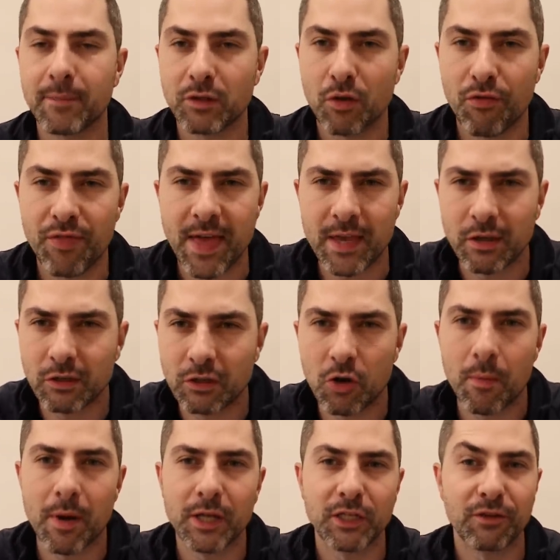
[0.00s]
So thank you
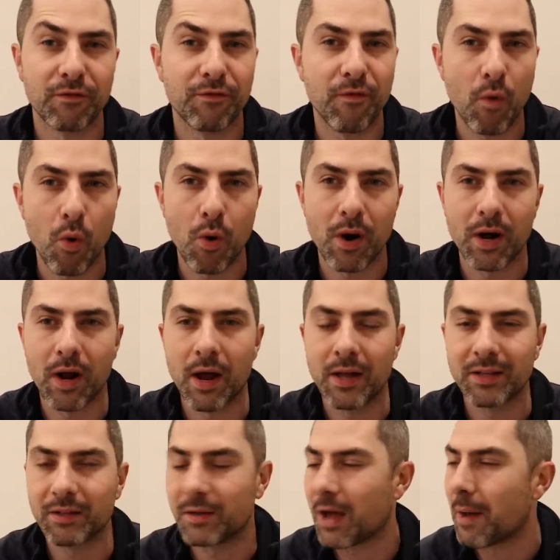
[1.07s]
so much for
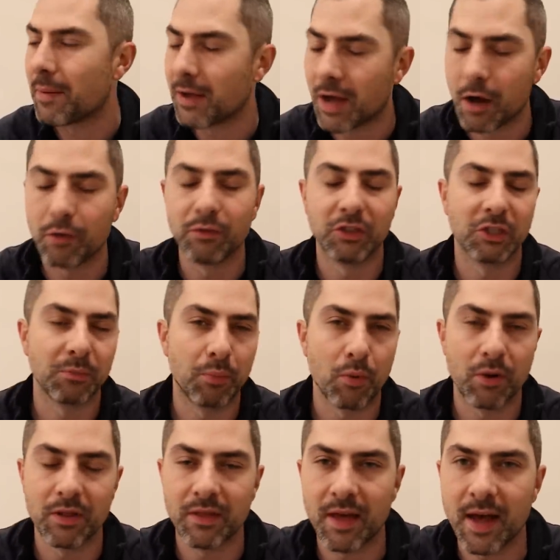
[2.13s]
coming out and
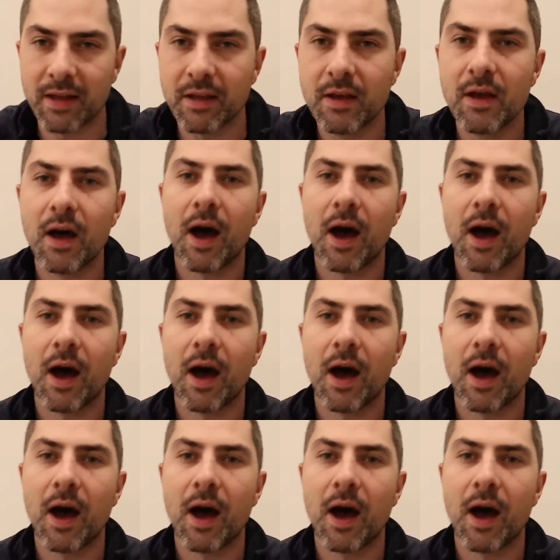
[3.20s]
supporting that.